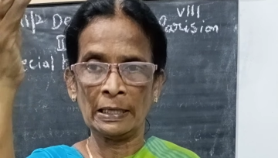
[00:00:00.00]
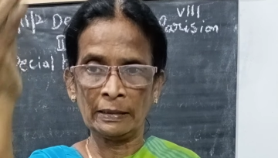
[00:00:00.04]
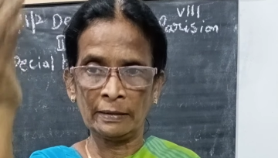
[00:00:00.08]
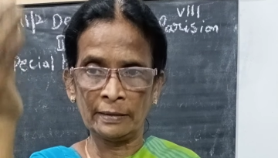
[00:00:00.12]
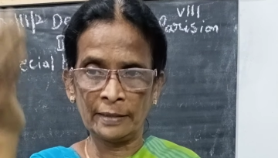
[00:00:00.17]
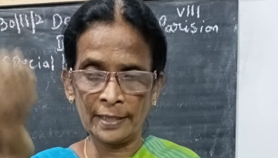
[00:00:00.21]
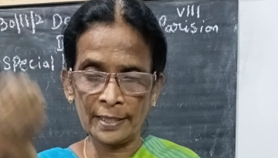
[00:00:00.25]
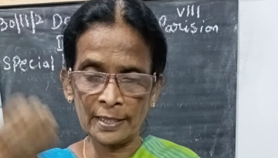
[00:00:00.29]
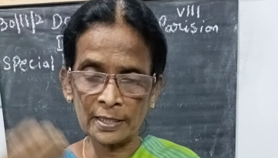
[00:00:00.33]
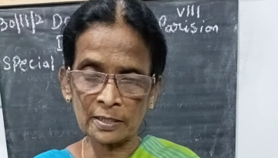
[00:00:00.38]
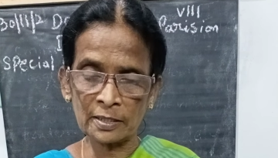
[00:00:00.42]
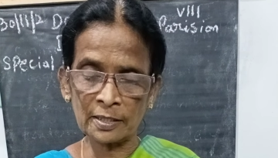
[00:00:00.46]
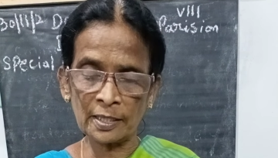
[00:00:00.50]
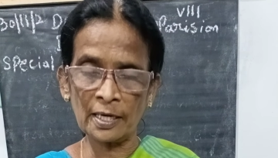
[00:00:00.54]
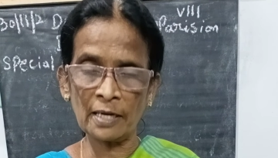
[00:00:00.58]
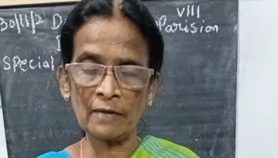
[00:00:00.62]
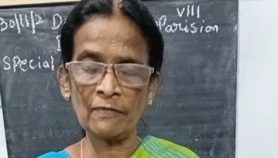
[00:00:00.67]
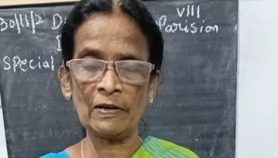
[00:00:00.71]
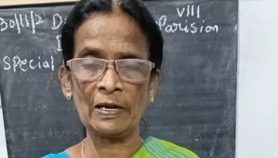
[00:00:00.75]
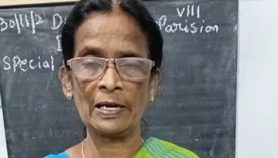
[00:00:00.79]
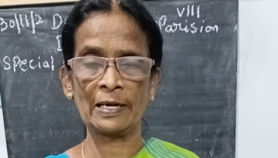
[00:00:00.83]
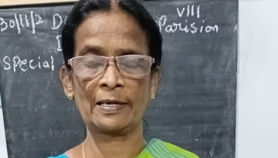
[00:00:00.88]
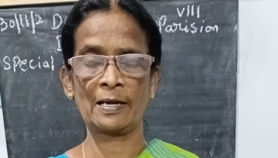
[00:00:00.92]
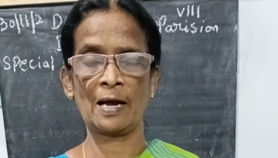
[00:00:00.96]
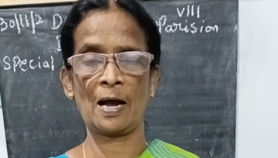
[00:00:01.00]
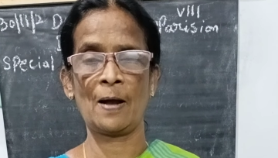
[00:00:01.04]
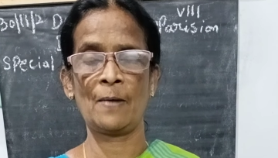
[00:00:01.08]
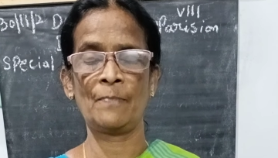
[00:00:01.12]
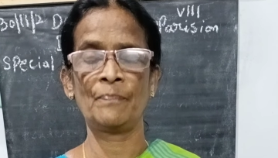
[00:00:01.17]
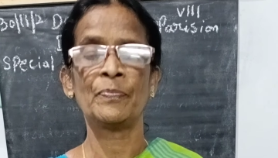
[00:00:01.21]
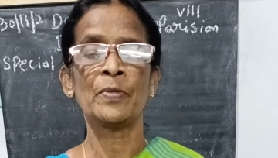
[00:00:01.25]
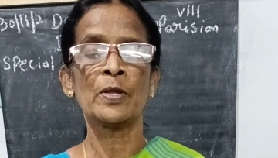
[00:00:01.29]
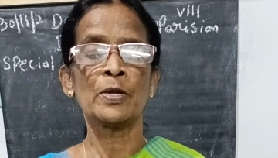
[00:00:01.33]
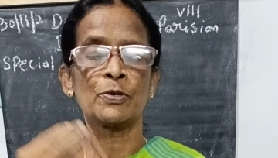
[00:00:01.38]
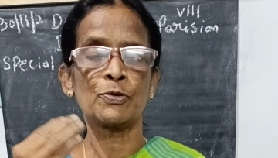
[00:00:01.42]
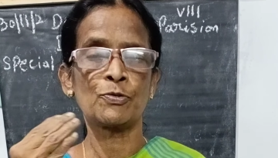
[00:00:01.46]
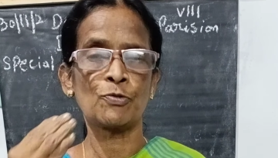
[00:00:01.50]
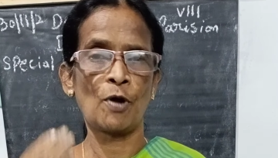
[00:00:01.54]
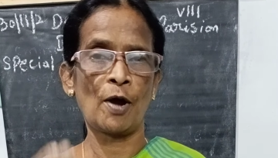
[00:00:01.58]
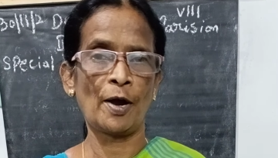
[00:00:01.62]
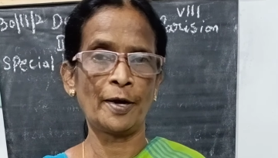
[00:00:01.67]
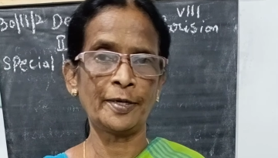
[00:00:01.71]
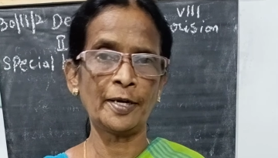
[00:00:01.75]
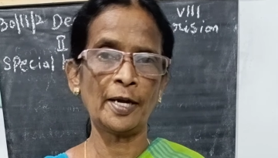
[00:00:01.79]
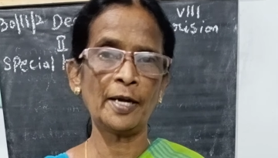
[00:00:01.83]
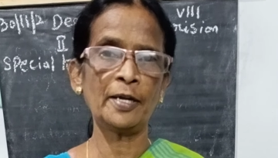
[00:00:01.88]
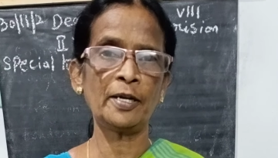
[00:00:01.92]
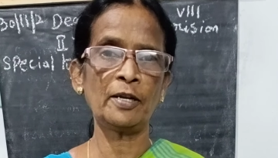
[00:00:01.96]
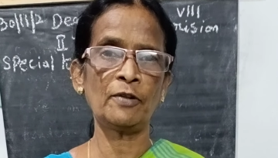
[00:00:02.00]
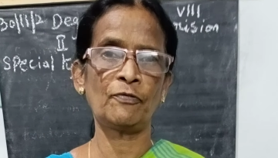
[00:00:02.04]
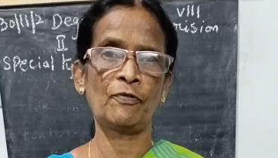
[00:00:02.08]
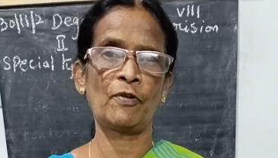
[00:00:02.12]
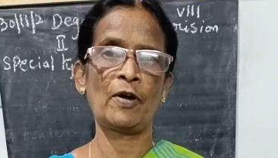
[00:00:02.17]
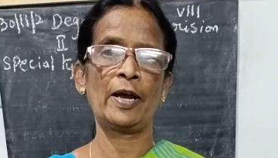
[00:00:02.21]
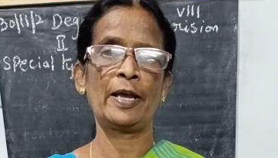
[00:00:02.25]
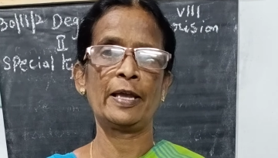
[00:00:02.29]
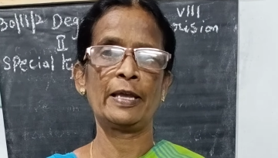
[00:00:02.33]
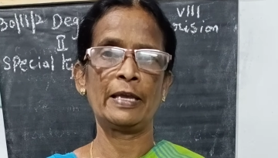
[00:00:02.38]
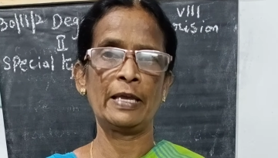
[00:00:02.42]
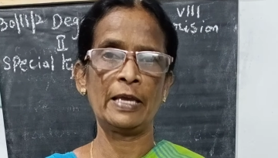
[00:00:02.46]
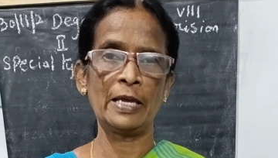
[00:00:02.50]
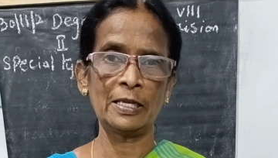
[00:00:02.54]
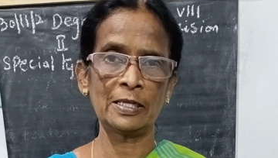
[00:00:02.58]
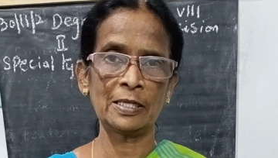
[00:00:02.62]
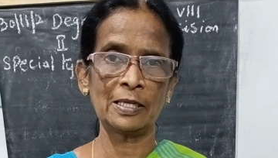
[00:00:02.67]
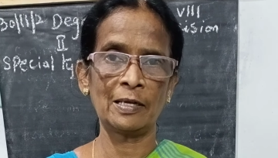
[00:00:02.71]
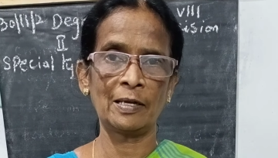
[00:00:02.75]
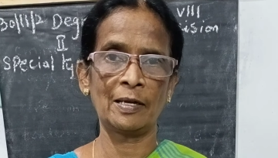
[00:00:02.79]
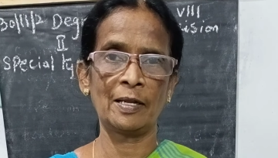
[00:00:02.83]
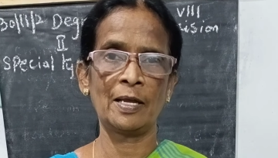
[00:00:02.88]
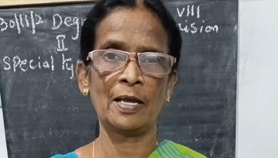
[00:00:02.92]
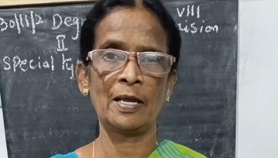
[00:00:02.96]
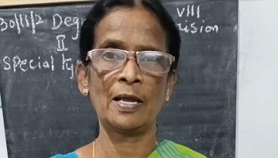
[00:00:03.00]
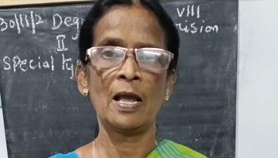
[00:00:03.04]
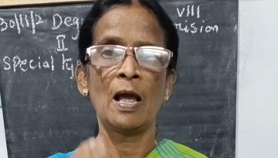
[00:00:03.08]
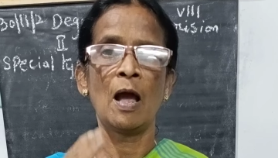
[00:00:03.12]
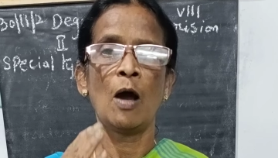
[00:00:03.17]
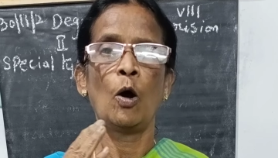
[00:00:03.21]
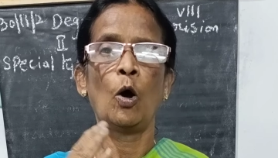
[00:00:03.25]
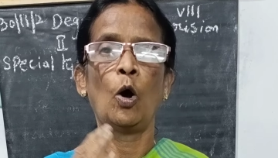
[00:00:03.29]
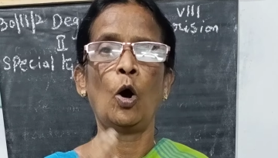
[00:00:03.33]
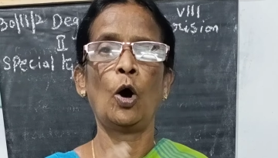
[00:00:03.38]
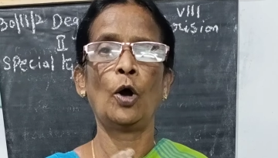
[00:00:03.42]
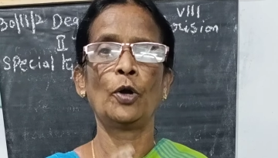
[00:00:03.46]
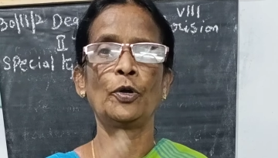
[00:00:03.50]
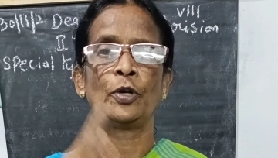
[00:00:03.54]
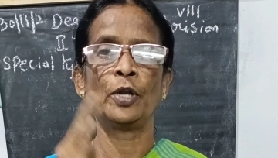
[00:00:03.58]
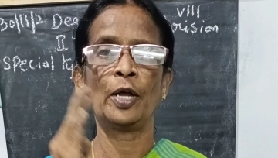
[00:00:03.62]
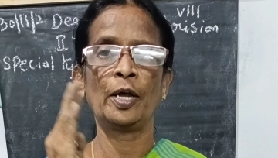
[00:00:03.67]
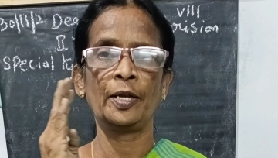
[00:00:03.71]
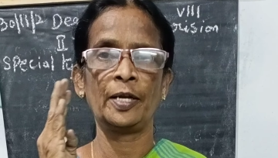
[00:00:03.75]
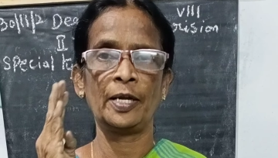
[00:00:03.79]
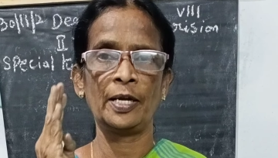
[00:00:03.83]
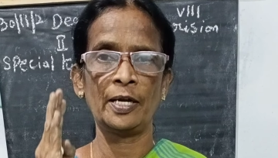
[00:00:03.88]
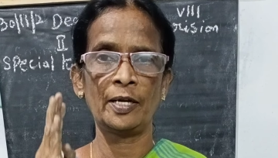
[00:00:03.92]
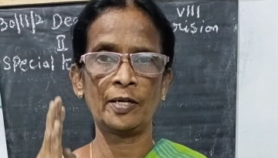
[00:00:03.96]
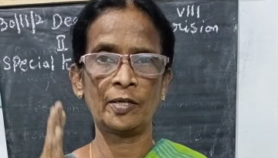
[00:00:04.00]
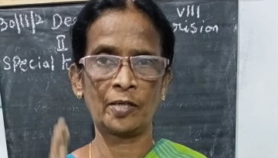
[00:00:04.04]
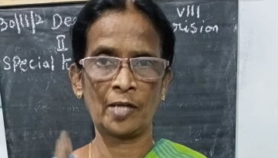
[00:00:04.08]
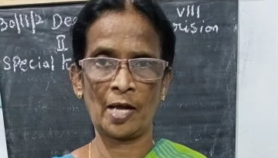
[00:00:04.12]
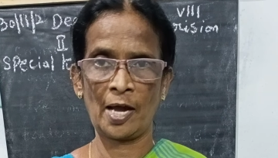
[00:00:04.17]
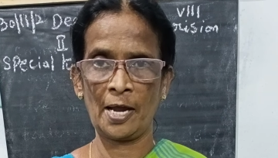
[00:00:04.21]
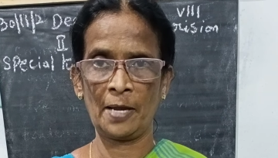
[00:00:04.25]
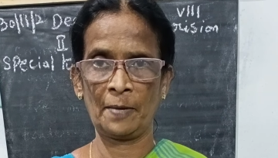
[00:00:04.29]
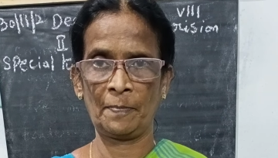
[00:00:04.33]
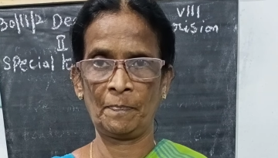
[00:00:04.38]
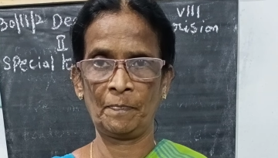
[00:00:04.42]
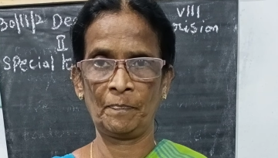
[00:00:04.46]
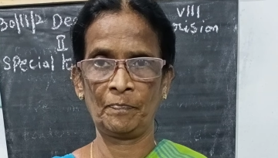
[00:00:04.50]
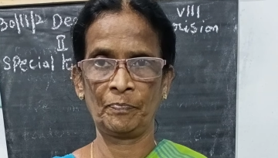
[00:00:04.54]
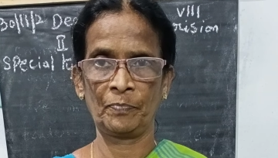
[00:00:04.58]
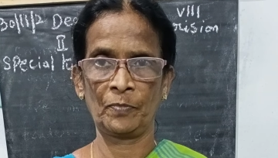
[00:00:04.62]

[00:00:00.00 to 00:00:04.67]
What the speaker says: These three will come to identify easily ordinary type.